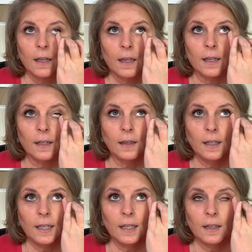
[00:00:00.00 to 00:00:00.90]
get a
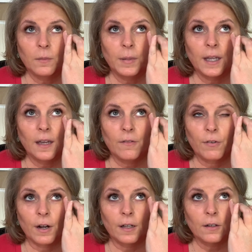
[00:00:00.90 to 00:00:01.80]
little bit
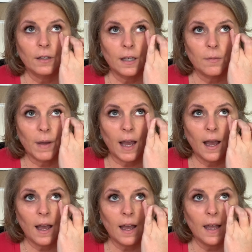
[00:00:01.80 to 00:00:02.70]
for underneath my
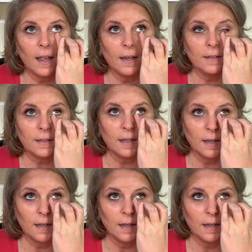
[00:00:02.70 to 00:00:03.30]
eyes,